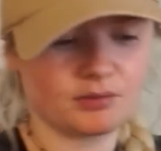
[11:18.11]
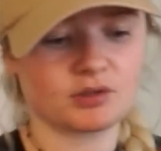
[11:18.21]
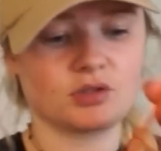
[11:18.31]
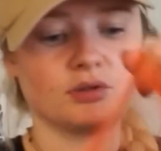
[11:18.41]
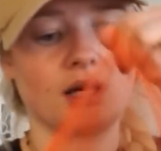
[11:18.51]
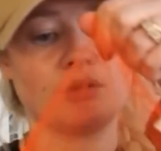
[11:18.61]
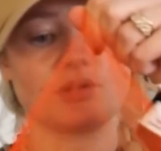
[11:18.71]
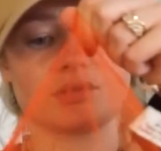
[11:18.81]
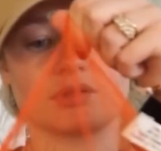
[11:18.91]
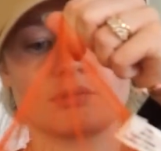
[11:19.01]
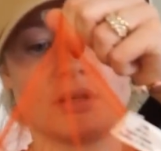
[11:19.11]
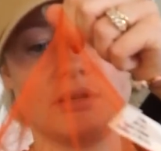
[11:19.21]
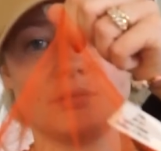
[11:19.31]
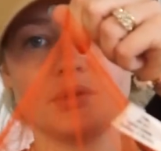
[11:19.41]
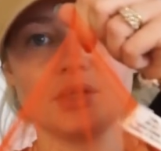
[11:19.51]
were $2 as
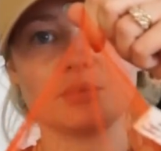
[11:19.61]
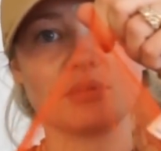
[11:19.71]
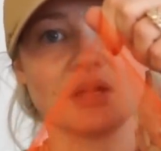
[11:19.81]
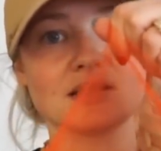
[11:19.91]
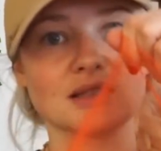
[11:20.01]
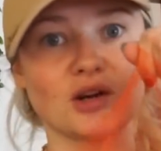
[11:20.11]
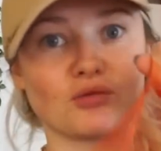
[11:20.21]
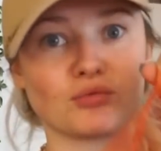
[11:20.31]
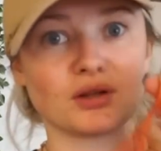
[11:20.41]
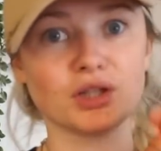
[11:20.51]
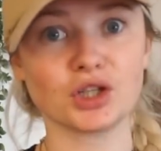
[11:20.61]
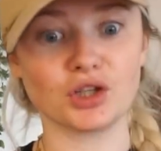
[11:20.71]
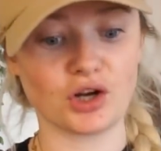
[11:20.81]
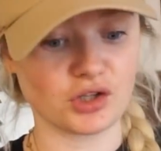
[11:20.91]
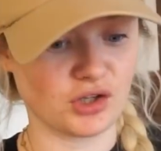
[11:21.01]
well. Pretty good price, and they're really
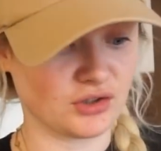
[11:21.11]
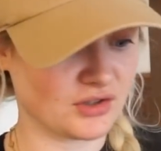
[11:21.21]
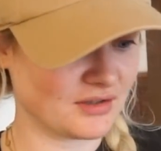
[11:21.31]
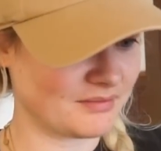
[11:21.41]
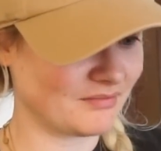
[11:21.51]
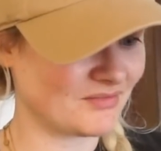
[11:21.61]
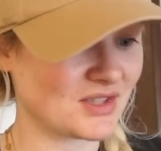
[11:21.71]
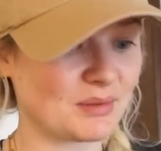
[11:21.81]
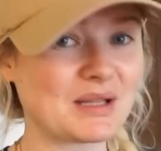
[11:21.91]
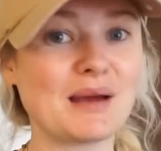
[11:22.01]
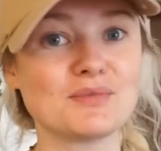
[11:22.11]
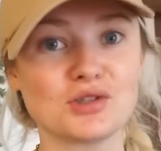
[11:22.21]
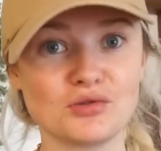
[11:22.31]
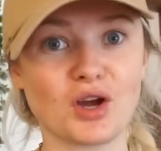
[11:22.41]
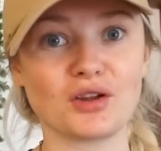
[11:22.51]
good onions. Sometimes
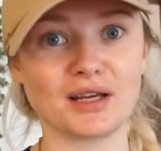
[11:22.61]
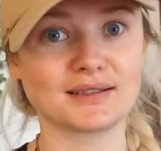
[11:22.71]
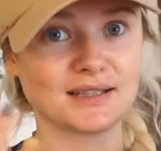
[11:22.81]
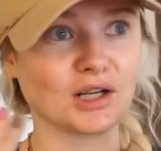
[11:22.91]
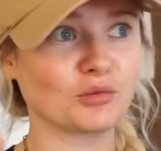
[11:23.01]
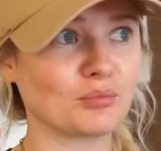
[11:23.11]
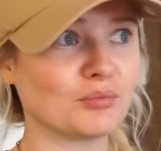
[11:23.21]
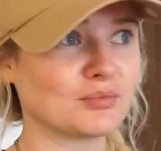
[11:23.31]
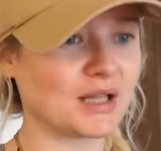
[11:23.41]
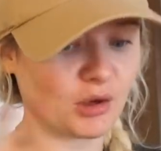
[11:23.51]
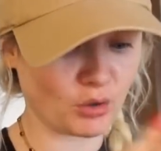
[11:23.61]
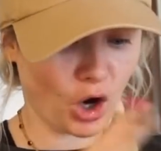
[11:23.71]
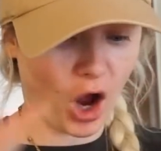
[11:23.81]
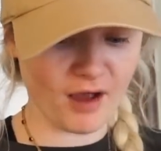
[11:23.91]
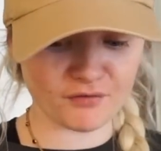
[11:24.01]
you know, like, they
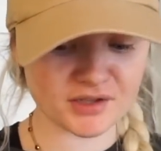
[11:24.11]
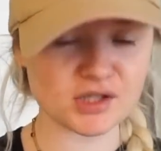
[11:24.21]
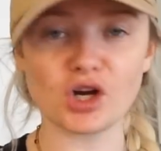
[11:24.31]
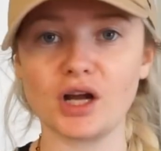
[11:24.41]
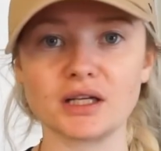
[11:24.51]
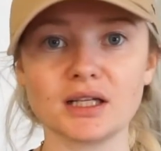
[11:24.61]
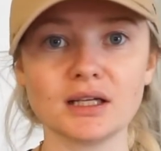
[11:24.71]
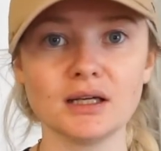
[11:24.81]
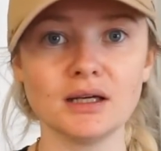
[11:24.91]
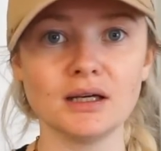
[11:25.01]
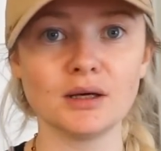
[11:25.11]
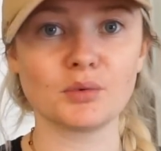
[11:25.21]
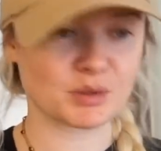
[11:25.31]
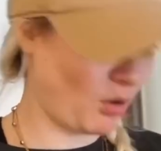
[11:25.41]
were, every single onion was